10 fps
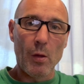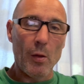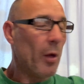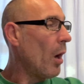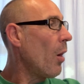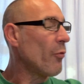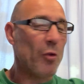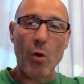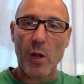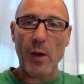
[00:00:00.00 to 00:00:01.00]
You know, I was
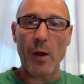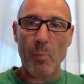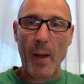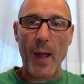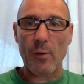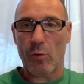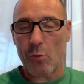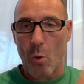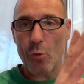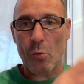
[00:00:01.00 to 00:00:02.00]
looking in the back, the
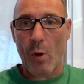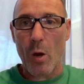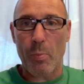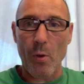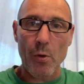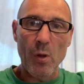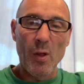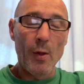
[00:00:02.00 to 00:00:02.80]
doors were open.